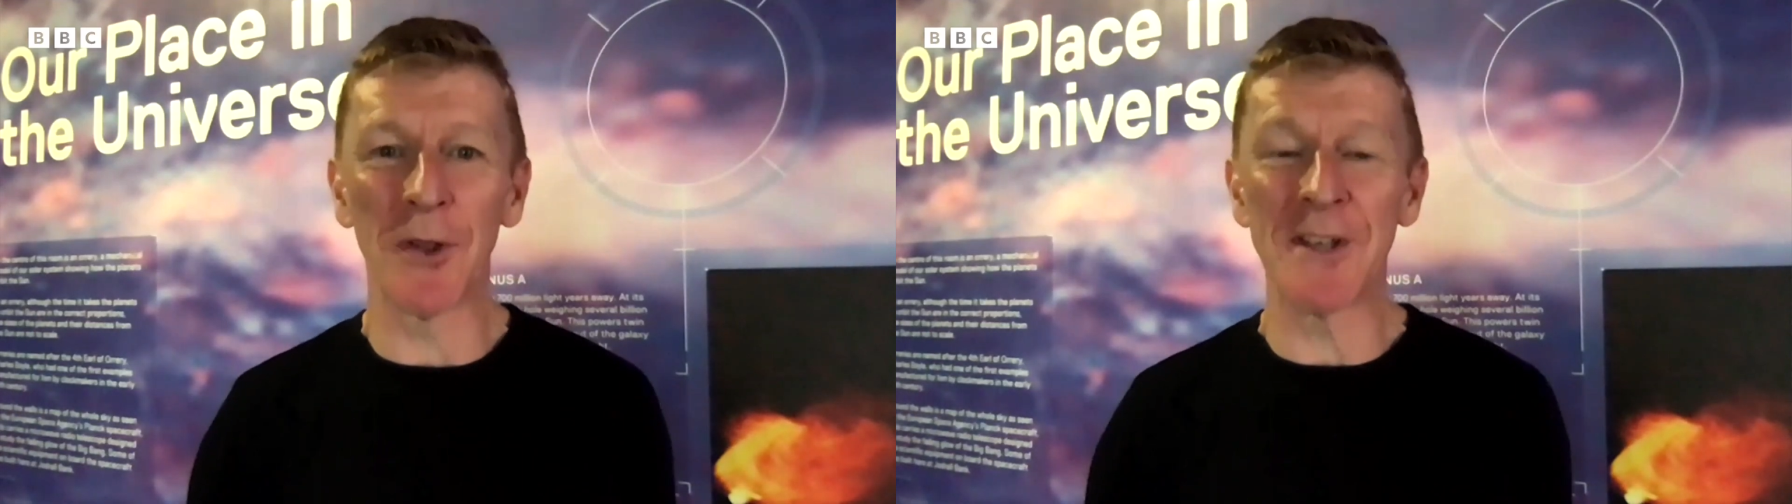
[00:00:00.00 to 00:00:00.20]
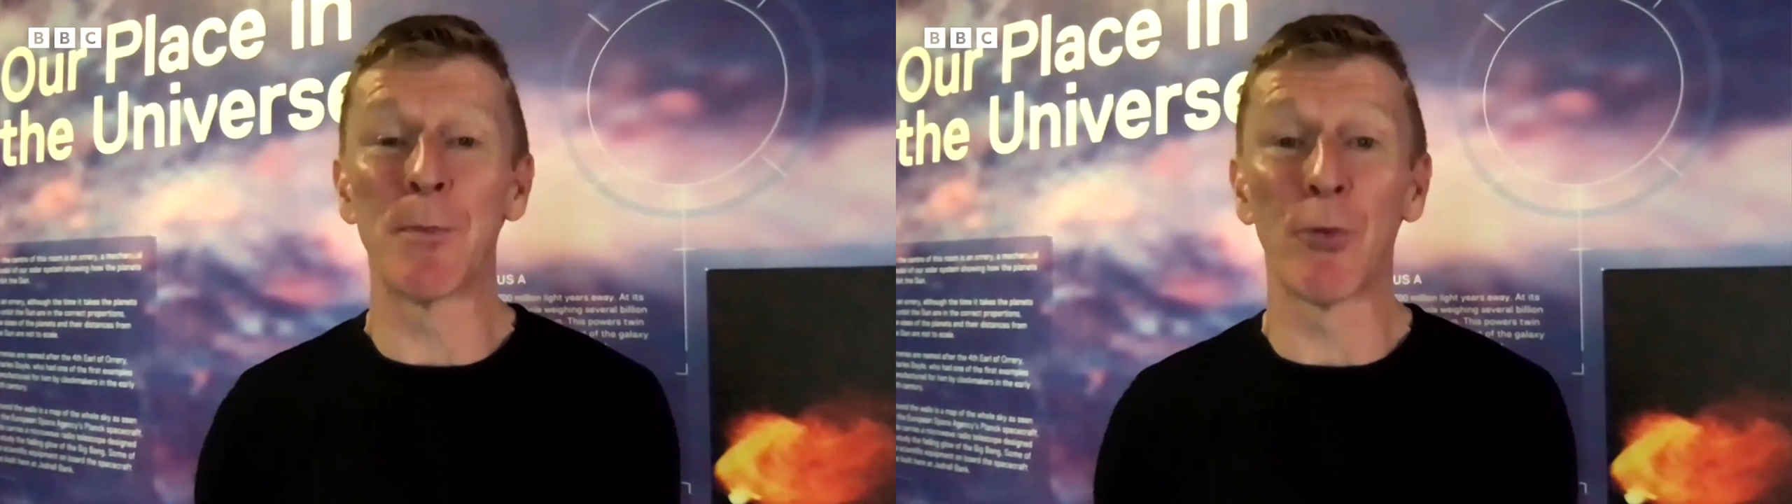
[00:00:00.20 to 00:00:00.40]

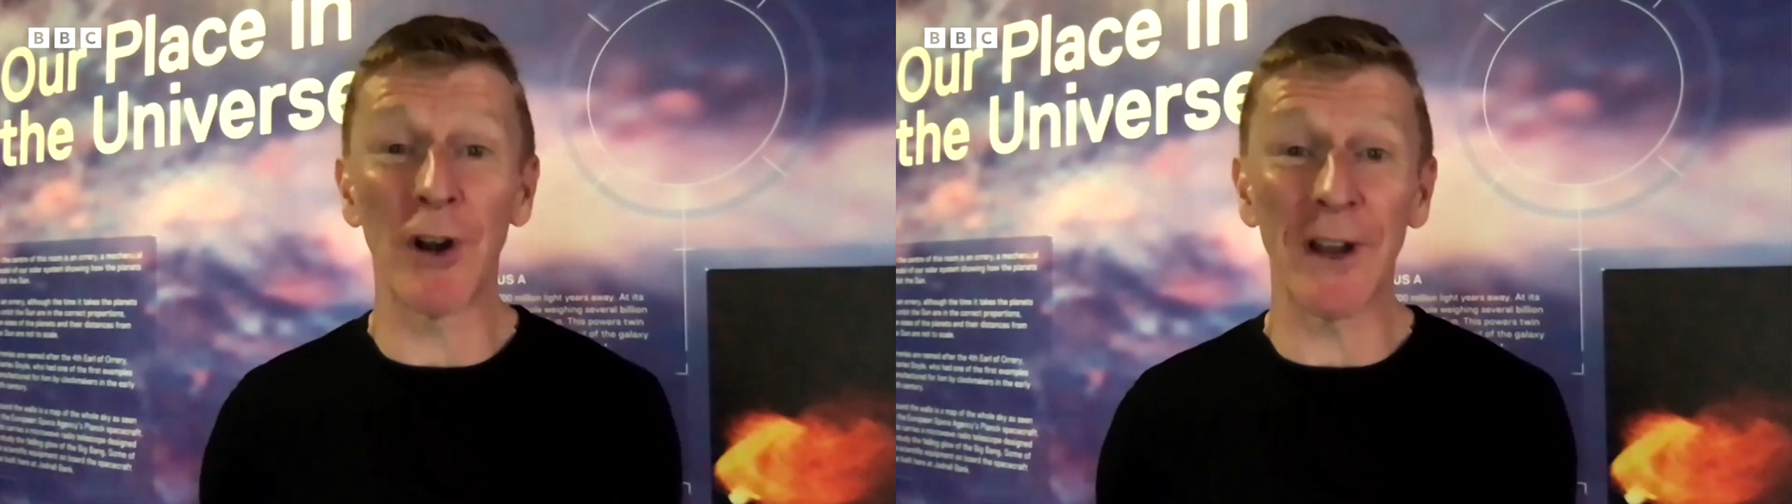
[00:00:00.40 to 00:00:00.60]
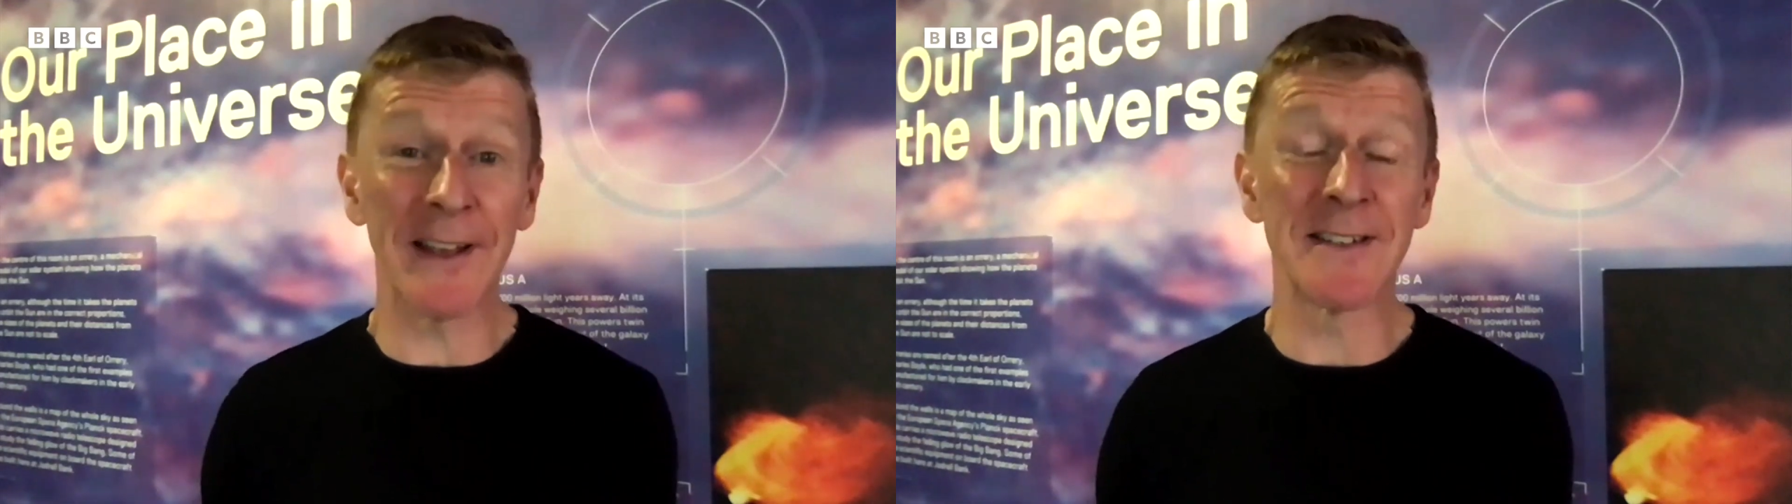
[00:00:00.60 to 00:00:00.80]
this
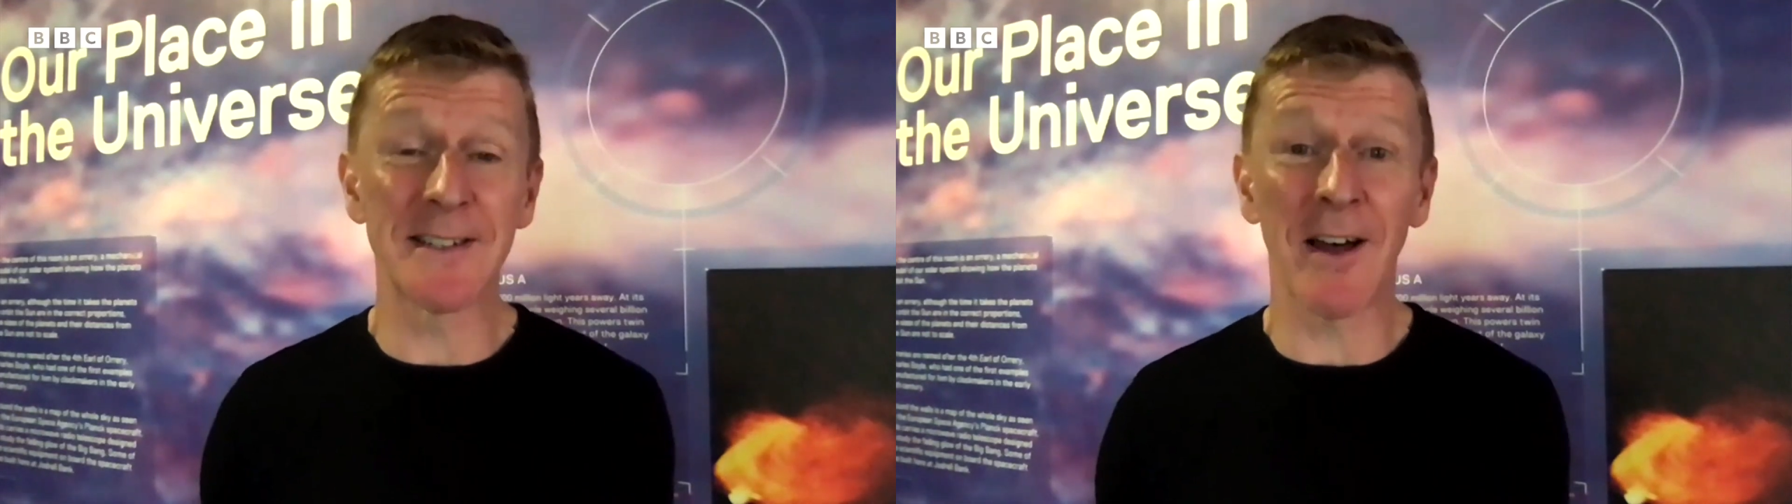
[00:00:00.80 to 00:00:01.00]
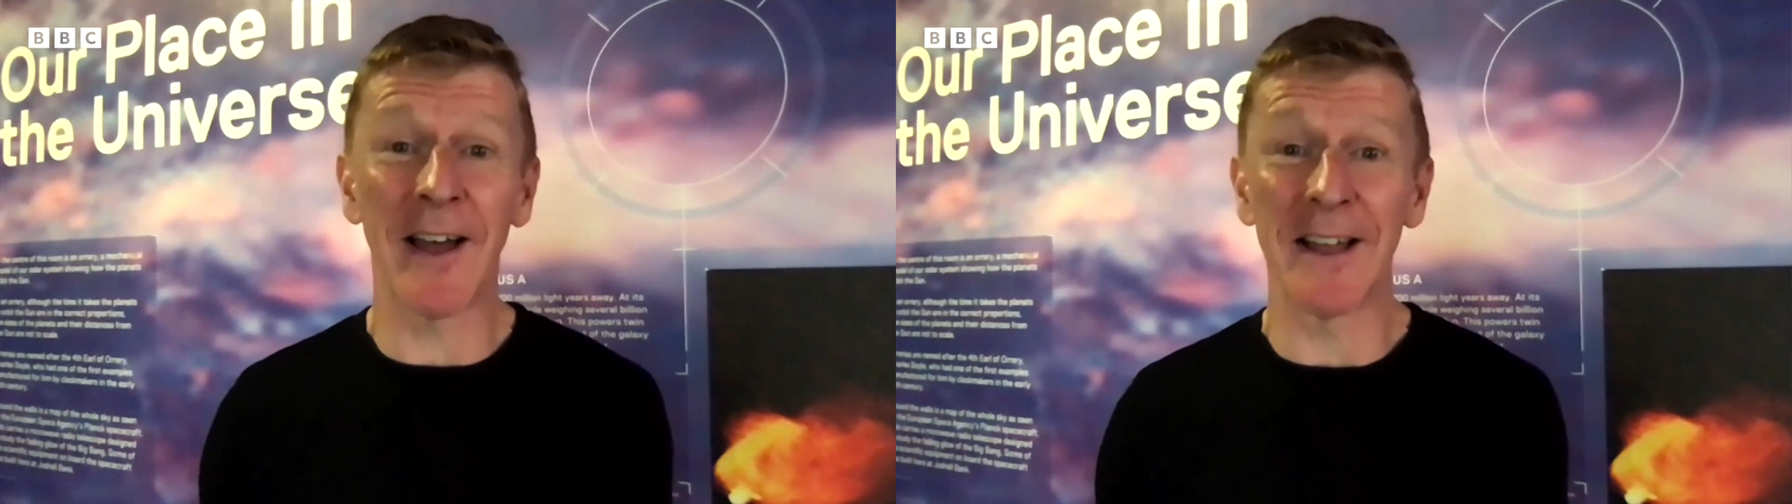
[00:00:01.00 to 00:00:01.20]
brilliant
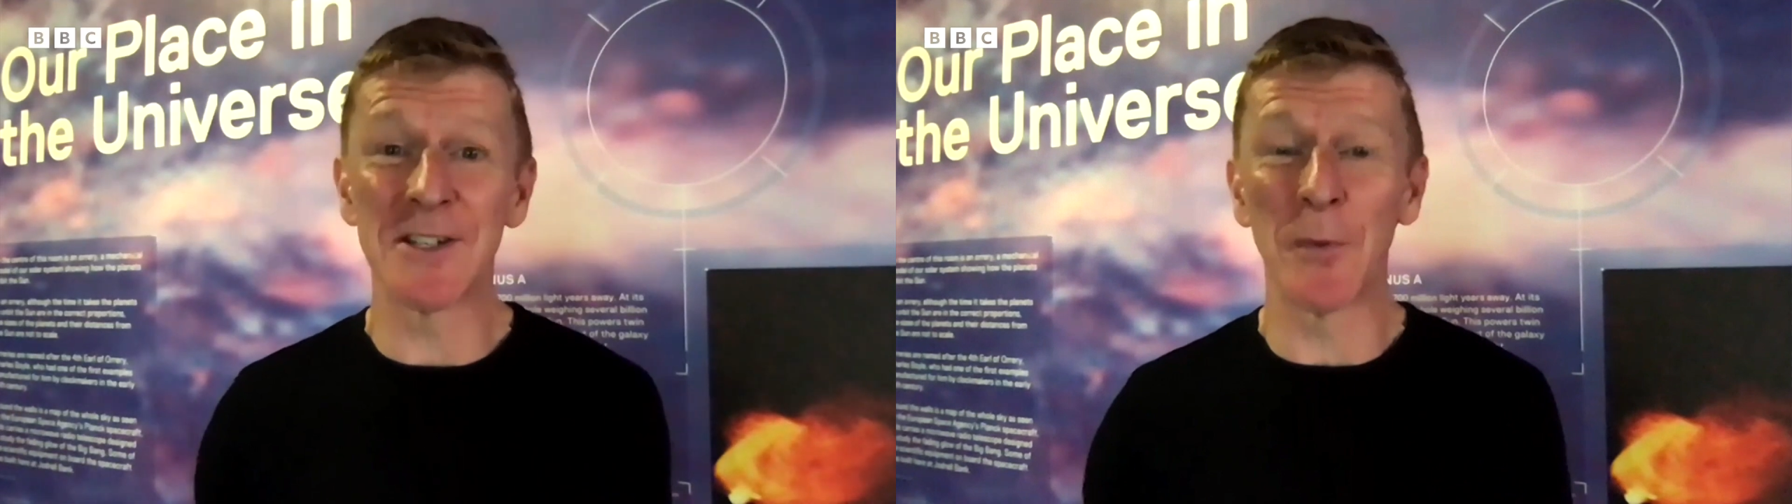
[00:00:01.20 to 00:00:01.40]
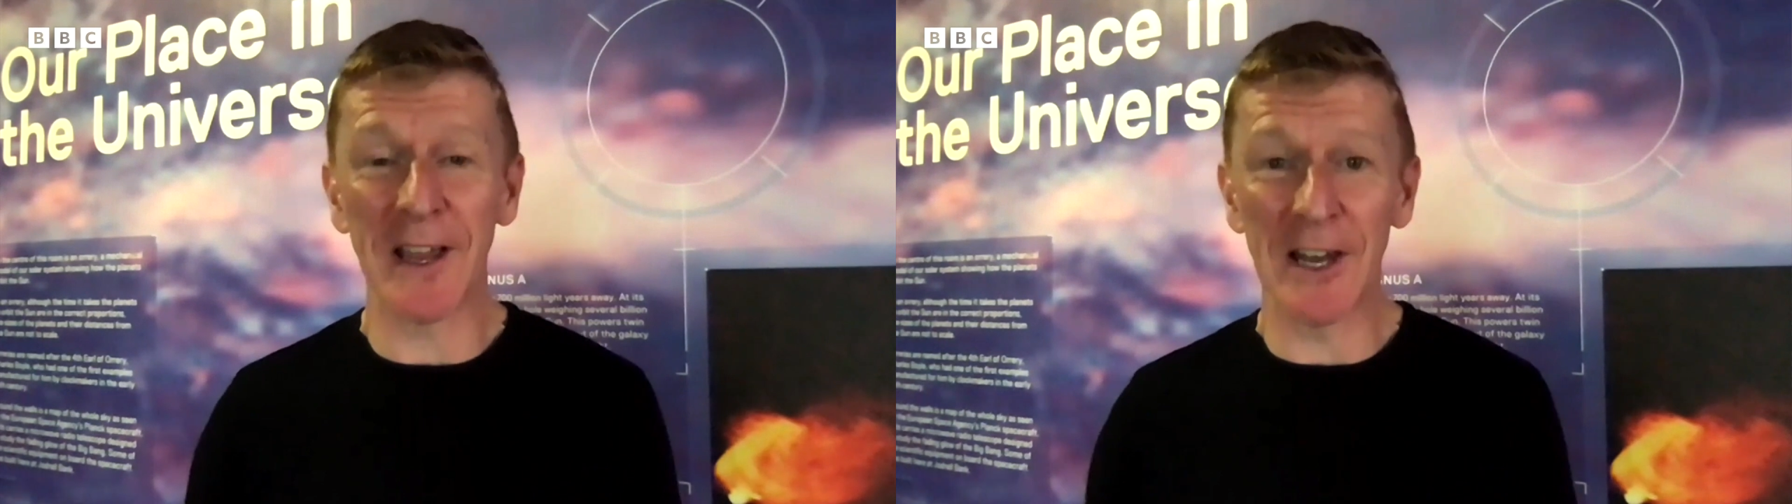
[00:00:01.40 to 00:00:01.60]

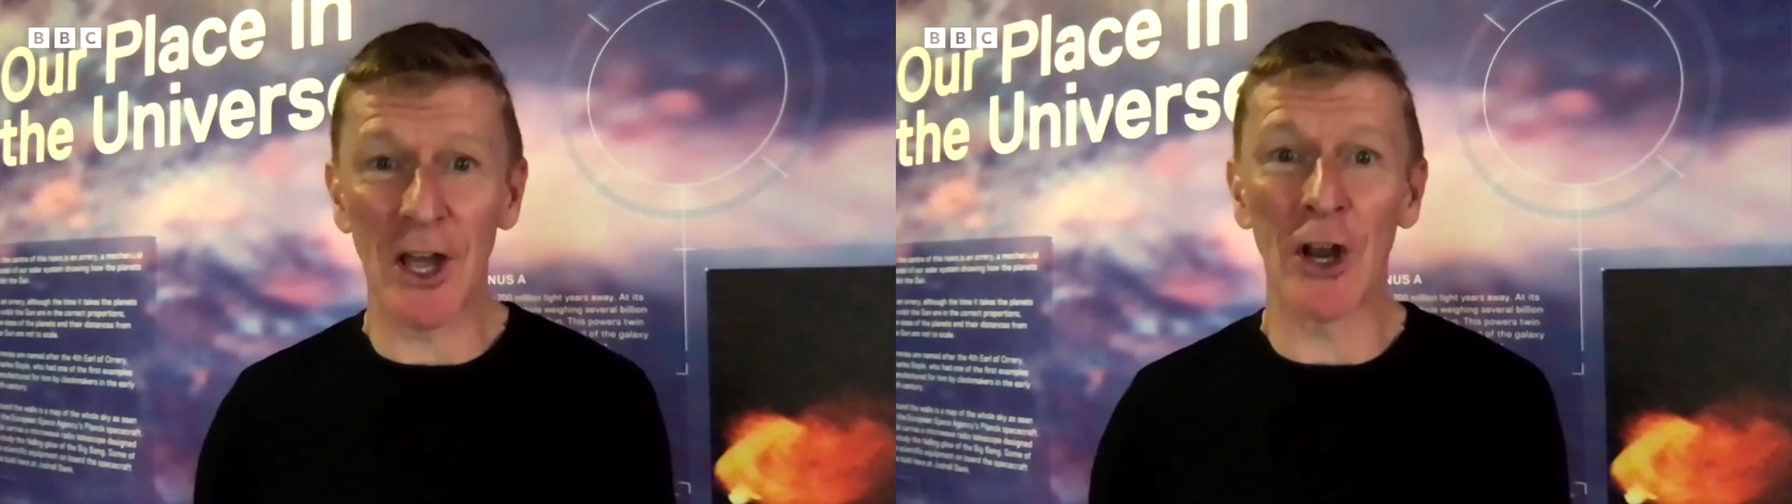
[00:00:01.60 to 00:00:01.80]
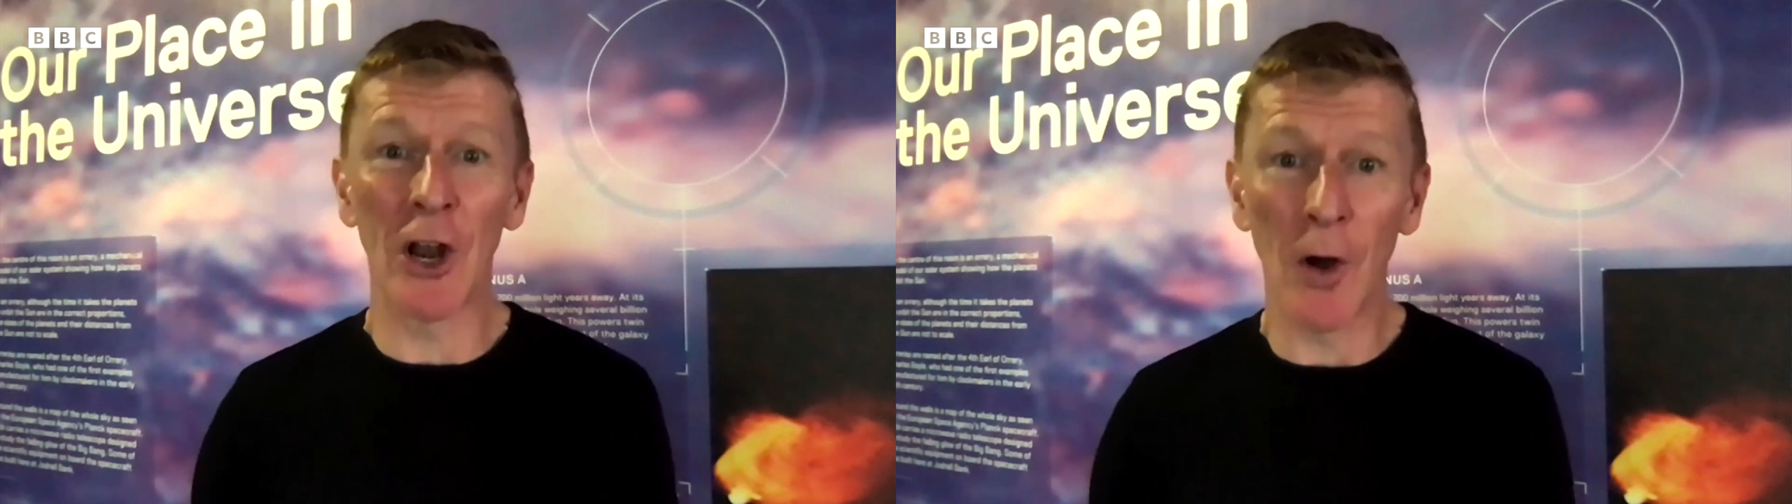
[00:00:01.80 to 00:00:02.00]
science, and we can
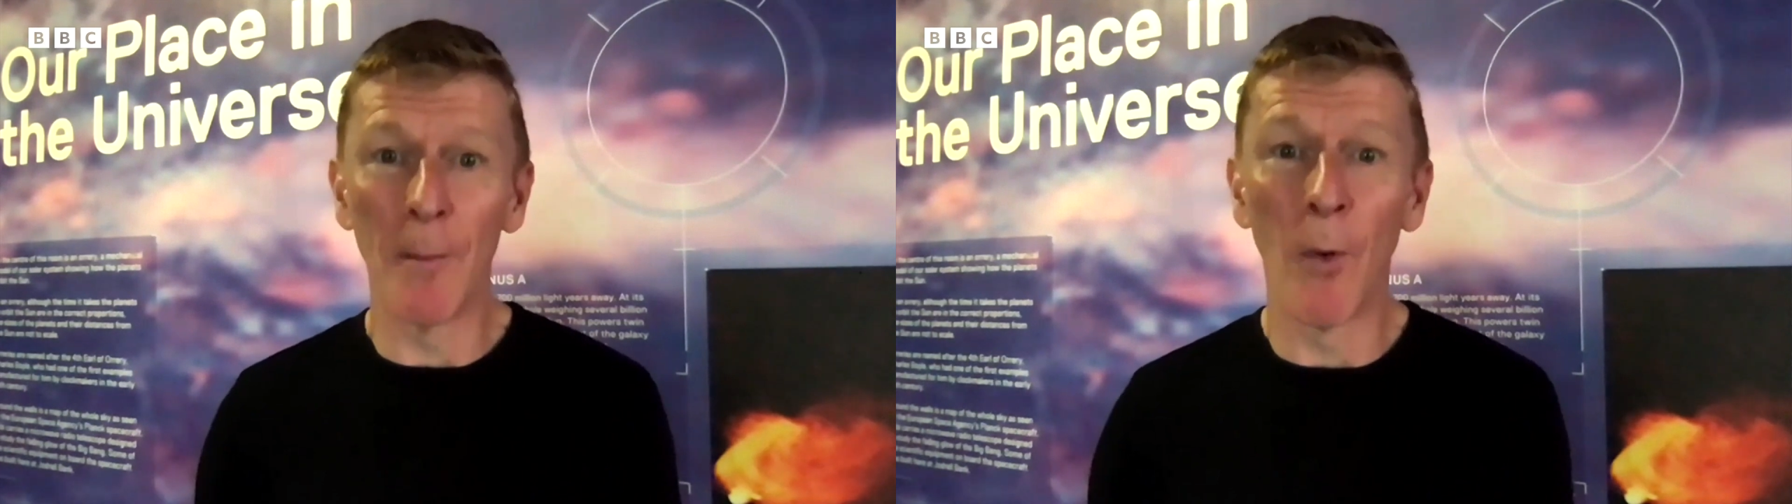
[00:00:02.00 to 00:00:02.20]
learn a lot